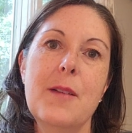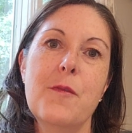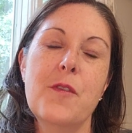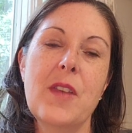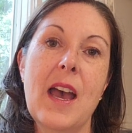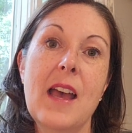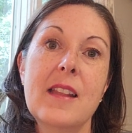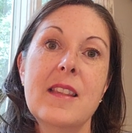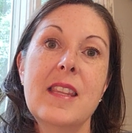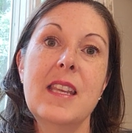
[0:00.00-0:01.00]
for that.
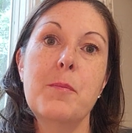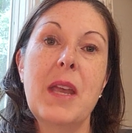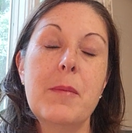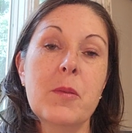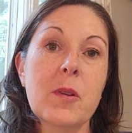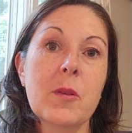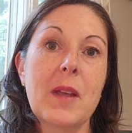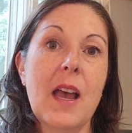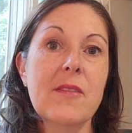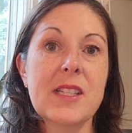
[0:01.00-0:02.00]
The paperwork we
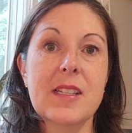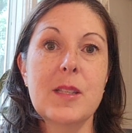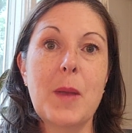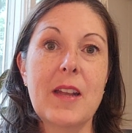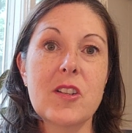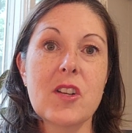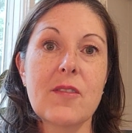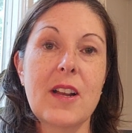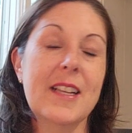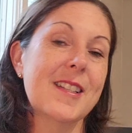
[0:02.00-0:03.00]
have is in Spanish
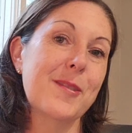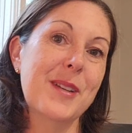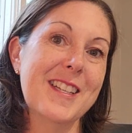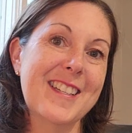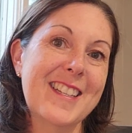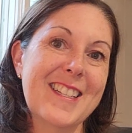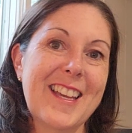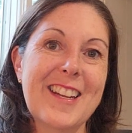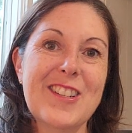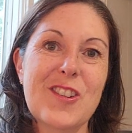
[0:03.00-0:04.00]
already, so we didn't need to
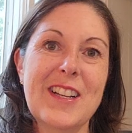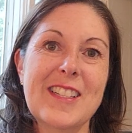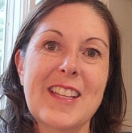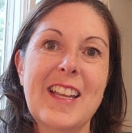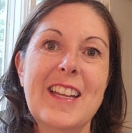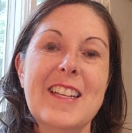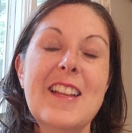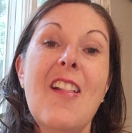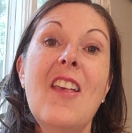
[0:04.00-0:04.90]
get it translated.